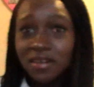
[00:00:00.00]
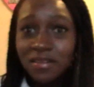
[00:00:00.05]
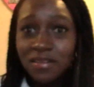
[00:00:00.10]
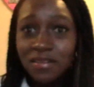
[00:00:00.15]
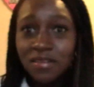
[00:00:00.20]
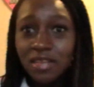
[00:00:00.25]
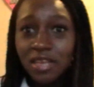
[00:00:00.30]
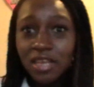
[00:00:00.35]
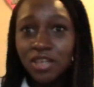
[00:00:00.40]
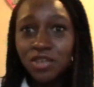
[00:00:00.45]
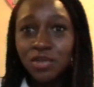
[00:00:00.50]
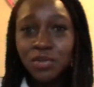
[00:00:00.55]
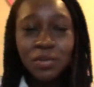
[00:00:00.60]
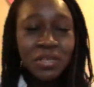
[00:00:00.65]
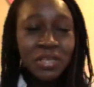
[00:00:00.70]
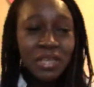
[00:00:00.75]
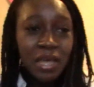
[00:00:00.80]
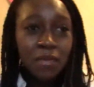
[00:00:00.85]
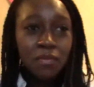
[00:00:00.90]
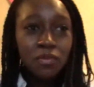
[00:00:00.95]
of the stage. So
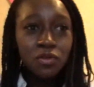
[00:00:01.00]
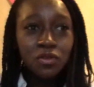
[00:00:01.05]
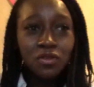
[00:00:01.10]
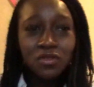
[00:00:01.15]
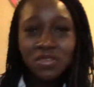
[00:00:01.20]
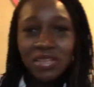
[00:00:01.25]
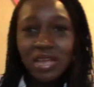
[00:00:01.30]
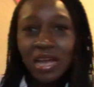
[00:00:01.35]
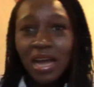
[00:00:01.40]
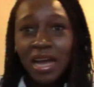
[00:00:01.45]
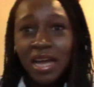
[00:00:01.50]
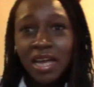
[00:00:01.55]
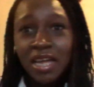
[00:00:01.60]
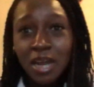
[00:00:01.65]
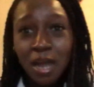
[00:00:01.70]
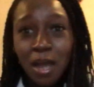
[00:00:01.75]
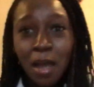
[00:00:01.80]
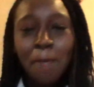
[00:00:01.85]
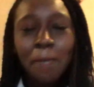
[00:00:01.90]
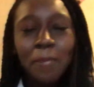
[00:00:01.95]
he came to our
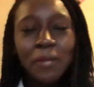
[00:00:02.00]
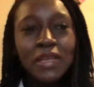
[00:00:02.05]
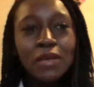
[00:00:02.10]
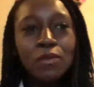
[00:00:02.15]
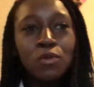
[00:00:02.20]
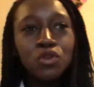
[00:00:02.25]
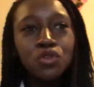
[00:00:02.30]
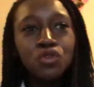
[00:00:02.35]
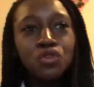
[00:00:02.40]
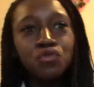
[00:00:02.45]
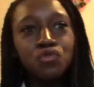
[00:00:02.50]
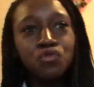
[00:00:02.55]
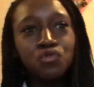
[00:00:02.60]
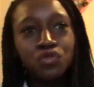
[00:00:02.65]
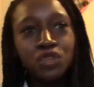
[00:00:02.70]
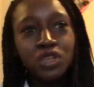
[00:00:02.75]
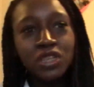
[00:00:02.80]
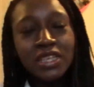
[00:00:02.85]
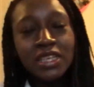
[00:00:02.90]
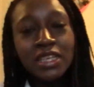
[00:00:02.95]
side, but he wasn't
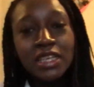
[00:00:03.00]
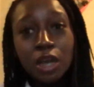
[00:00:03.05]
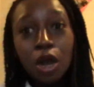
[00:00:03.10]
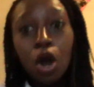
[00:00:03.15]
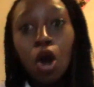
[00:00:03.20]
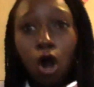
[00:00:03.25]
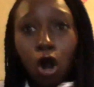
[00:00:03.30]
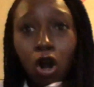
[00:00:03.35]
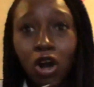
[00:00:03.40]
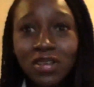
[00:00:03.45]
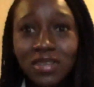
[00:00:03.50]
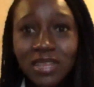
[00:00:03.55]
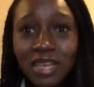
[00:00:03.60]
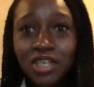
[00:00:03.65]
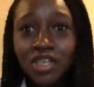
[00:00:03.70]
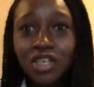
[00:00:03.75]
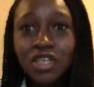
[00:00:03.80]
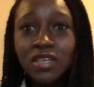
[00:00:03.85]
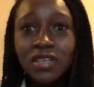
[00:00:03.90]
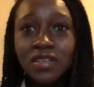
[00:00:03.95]
really in our
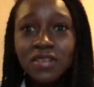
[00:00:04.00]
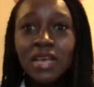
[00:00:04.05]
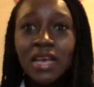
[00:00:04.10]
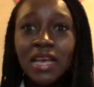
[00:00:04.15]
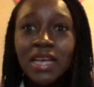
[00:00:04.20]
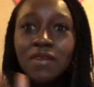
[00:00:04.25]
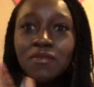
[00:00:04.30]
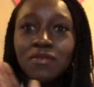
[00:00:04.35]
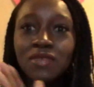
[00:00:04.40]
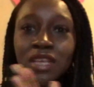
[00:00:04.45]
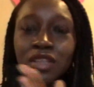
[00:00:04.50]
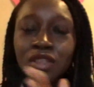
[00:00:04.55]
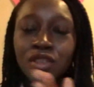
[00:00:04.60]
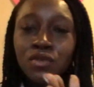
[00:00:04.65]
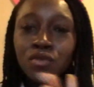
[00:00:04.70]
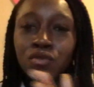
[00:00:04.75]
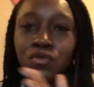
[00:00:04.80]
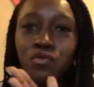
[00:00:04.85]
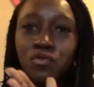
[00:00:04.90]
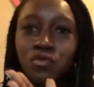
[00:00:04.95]
section because it was like
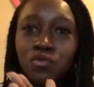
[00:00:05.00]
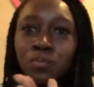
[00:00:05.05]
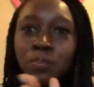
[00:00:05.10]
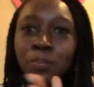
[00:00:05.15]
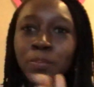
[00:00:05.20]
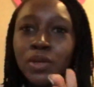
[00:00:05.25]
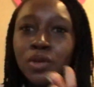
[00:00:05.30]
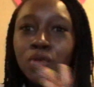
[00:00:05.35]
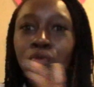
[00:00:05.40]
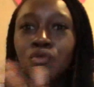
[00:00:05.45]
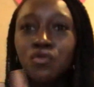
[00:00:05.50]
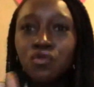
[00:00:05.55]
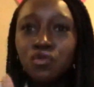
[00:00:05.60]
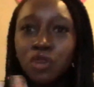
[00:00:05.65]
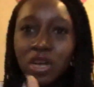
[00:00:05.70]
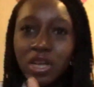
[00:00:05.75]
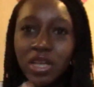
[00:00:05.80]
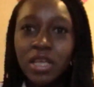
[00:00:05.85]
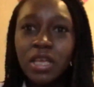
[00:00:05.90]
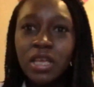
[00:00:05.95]
the middle
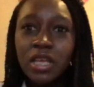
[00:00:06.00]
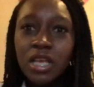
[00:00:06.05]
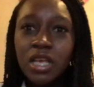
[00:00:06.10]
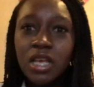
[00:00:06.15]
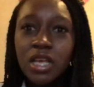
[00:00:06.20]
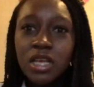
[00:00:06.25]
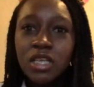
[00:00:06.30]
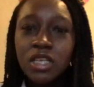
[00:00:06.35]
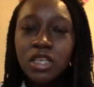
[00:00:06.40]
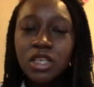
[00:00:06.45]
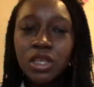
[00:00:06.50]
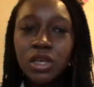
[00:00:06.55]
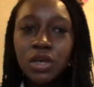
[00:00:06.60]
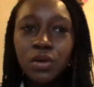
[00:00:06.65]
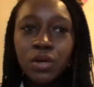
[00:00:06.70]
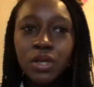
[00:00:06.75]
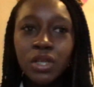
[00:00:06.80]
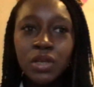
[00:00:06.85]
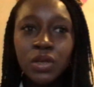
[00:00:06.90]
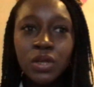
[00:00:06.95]
right.
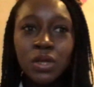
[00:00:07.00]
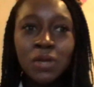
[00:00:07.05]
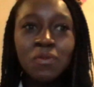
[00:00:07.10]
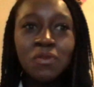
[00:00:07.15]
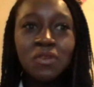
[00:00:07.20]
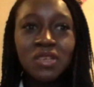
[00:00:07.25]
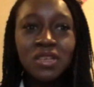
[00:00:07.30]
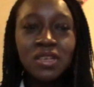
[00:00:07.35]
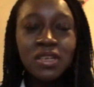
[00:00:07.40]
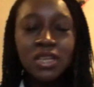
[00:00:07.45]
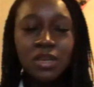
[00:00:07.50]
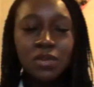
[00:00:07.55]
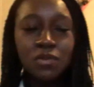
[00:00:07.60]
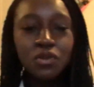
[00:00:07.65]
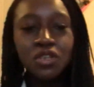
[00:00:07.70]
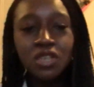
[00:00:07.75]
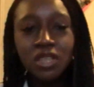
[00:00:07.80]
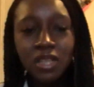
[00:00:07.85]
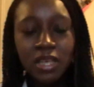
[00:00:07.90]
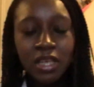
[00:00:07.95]
So it
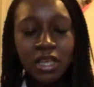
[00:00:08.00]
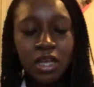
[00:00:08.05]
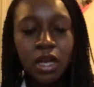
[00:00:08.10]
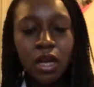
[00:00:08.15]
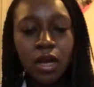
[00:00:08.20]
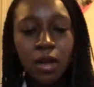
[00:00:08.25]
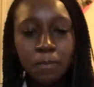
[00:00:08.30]
wasn't like